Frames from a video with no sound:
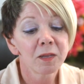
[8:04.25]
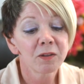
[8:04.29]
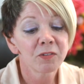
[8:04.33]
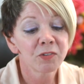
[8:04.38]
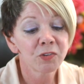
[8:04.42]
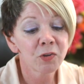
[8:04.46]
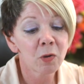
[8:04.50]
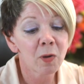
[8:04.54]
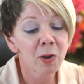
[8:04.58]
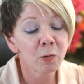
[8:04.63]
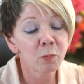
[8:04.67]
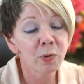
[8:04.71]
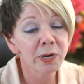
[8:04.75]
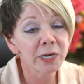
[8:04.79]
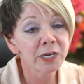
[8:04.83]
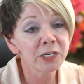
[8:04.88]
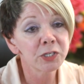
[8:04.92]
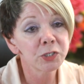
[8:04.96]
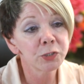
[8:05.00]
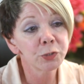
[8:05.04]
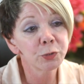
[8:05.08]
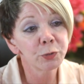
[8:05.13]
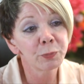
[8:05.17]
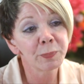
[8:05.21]
So I went
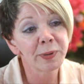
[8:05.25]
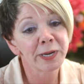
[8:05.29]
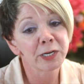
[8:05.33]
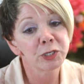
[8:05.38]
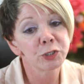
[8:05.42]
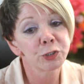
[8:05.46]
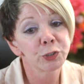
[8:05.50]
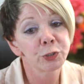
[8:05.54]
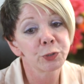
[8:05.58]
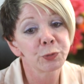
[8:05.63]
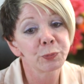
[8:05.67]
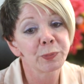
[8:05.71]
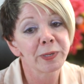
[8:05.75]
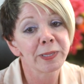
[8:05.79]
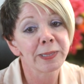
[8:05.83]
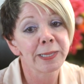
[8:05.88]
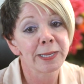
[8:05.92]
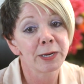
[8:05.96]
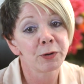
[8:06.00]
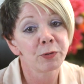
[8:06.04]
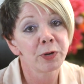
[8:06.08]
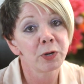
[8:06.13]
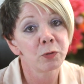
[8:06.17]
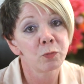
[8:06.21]
into her bedroom, and
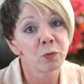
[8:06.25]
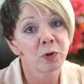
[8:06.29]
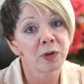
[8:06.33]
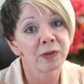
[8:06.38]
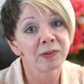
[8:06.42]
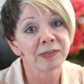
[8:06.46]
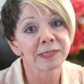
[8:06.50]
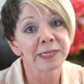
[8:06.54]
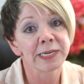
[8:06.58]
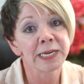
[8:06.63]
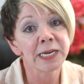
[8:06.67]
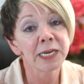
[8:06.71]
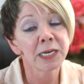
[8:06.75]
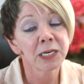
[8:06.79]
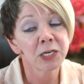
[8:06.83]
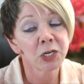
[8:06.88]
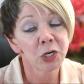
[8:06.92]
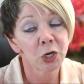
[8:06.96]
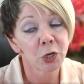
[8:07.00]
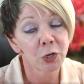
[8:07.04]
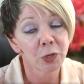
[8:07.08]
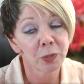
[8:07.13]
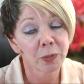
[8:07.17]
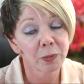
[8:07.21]
there he was
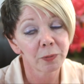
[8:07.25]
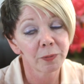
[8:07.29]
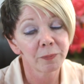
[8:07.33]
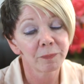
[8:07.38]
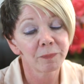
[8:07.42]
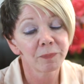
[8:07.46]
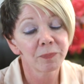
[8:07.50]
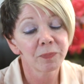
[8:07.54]
hitting her.